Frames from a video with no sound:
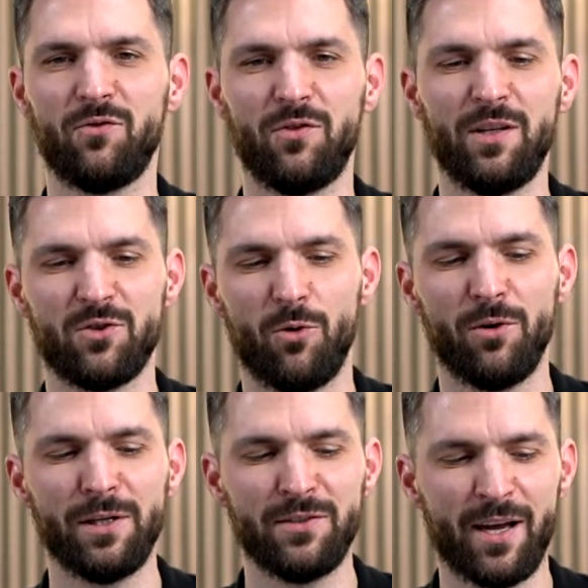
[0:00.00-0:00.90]
this
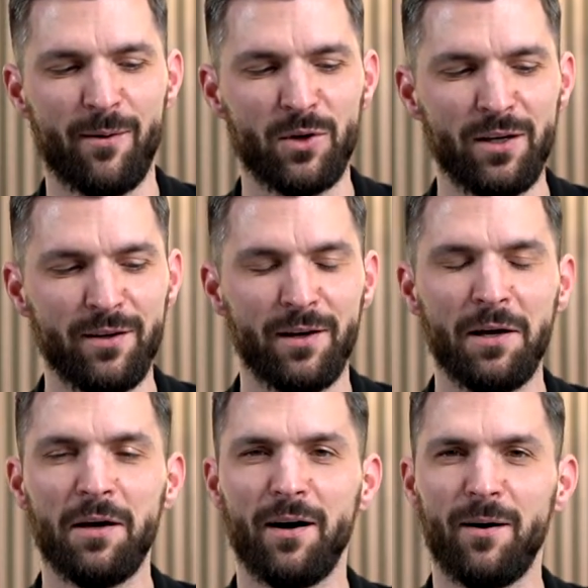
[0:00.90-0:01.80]
all is happening.
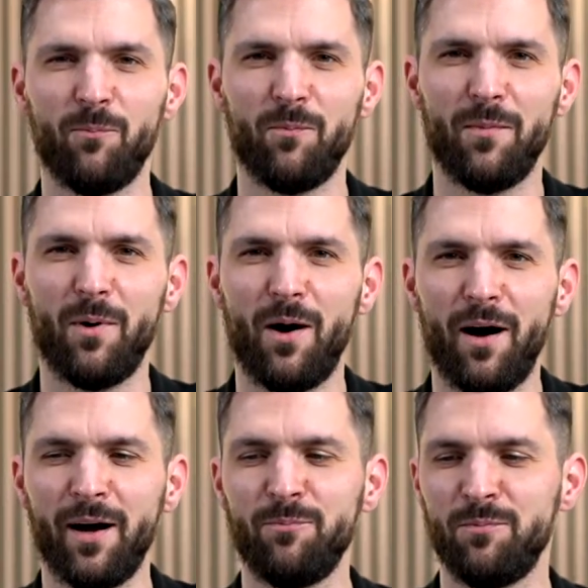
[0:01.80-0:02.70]

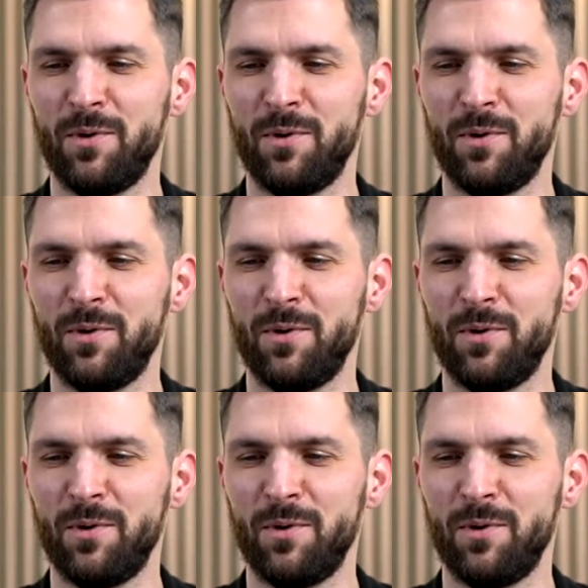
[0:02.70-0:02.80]
I'm